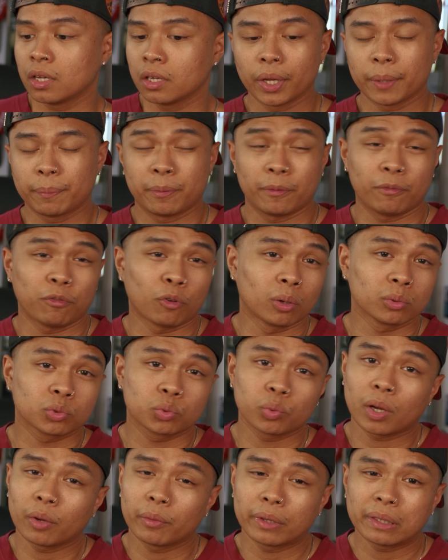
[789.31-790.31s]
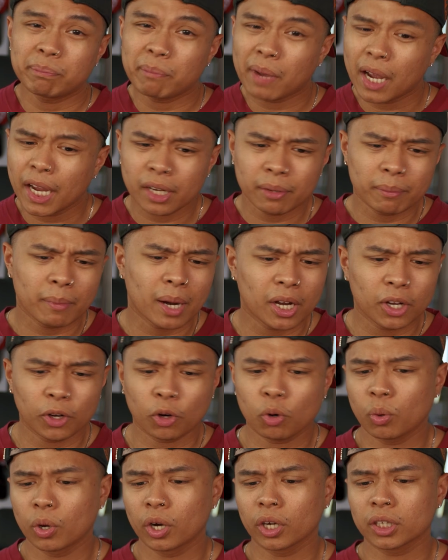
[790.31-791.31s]
It performs well with minor
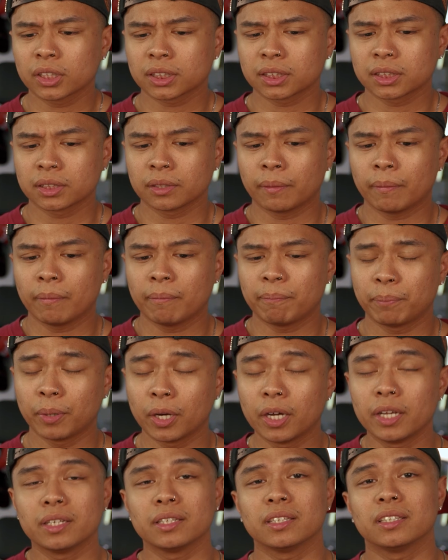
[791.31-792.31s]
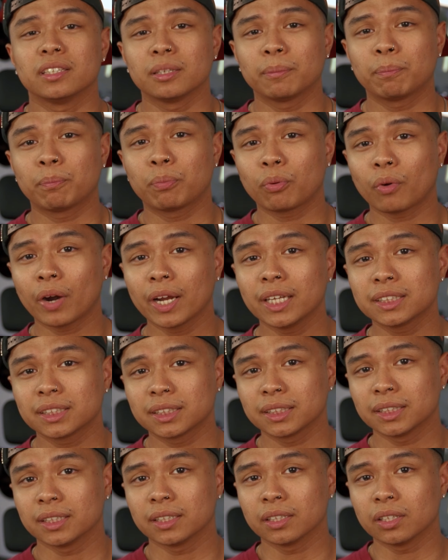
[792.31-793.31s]
quirks, but the
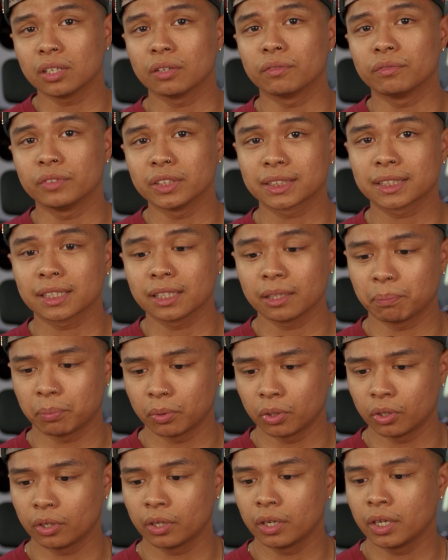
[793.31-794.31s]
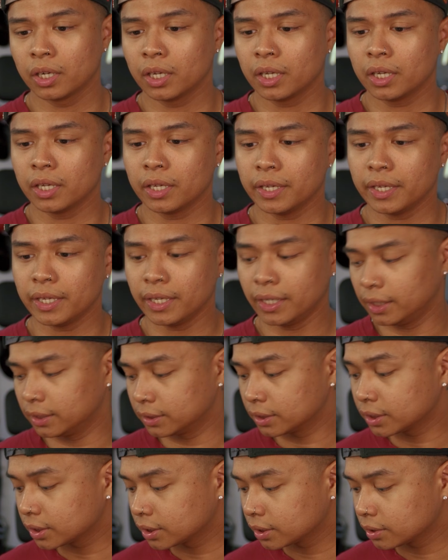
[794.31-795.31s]
pricing of this clipper
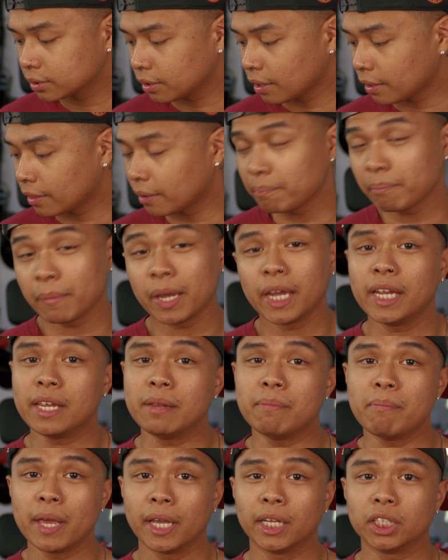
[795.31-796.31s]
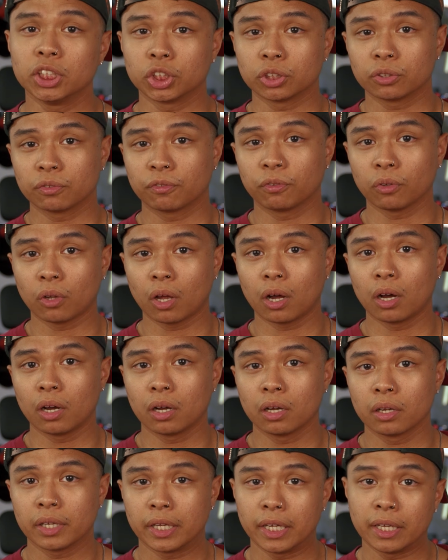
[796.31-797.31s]
is the main major flaw,
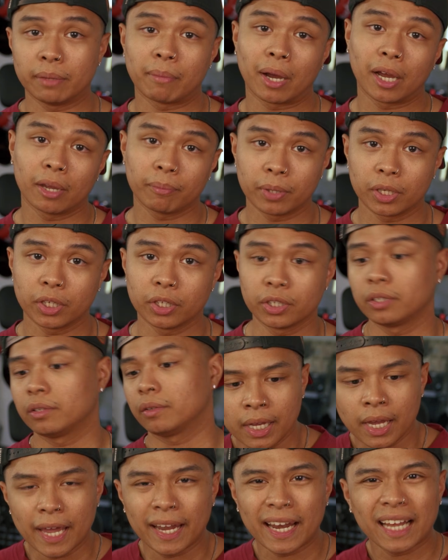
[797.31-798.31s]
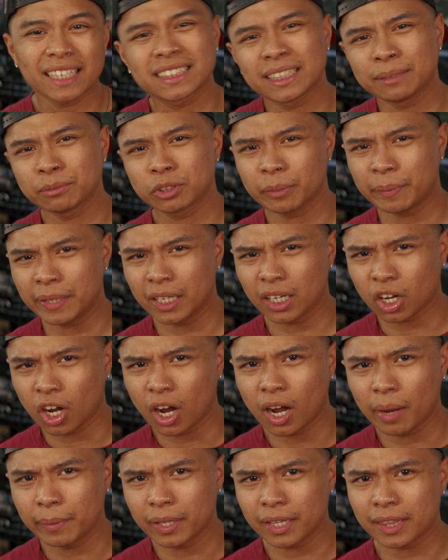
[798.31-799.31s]
in my opinion. And that seems to be a
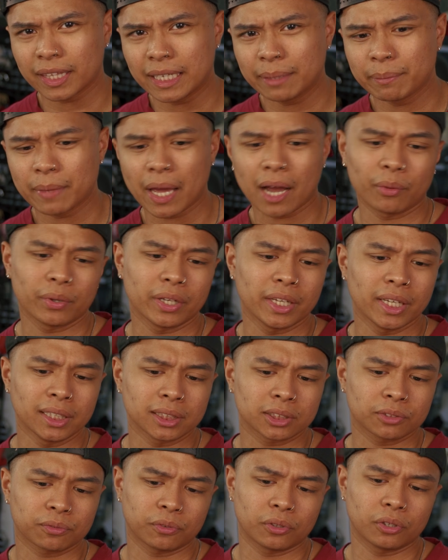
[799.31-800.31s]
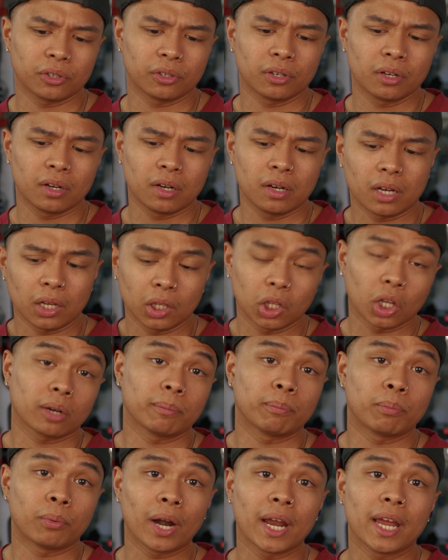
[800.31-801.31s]
common theme nowadays for a lot
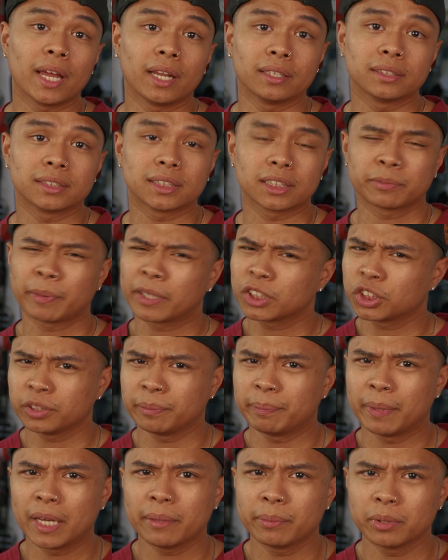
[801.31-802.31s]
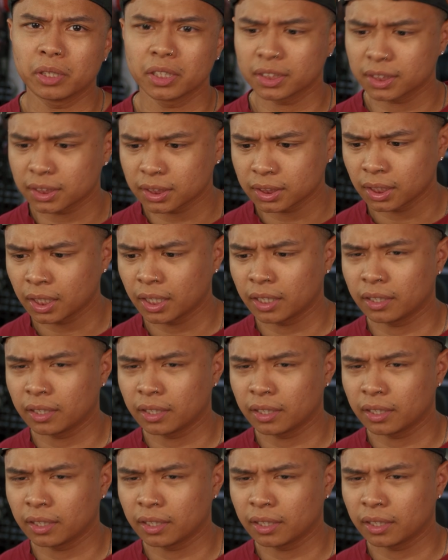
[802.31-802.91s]
of brands, especially Babyliss.